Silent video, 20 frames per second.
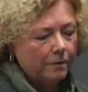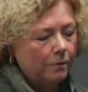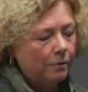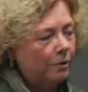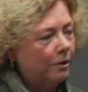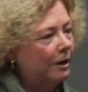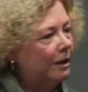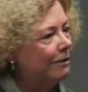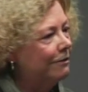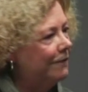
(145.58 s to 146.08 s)

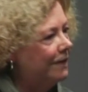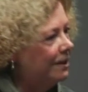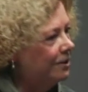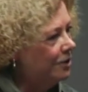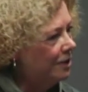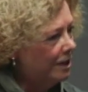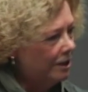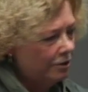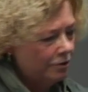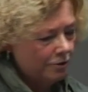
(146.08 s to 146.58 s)
or of
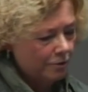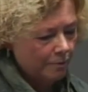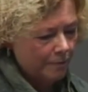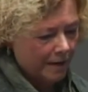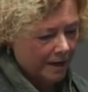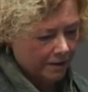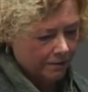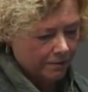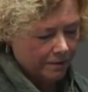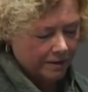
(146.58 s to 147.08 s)
educational
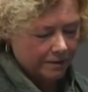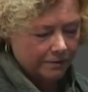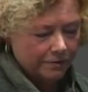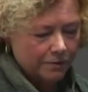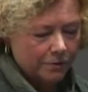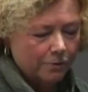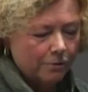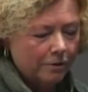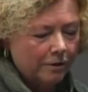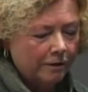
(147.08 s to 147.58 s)

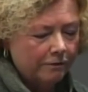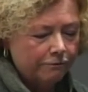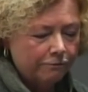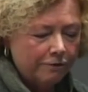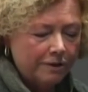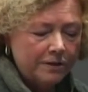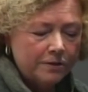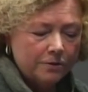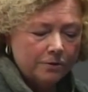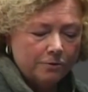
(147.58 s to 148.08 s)
backgrounds or of
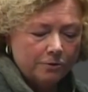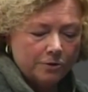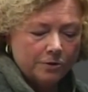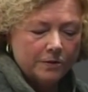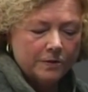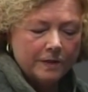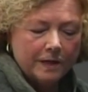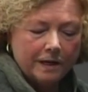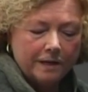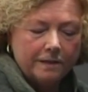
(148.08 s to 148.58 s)
research
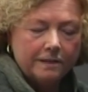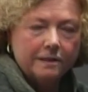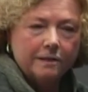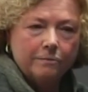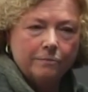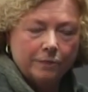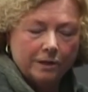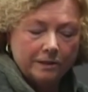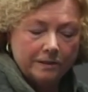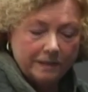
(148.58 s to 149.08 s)
sites
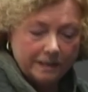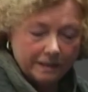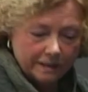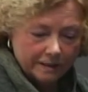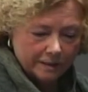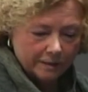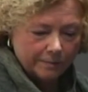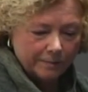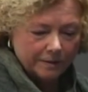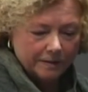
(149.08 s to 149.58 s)
and
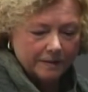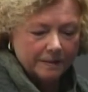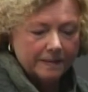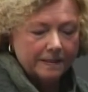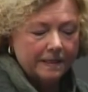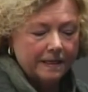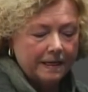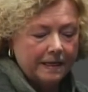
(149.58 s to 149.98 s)
participants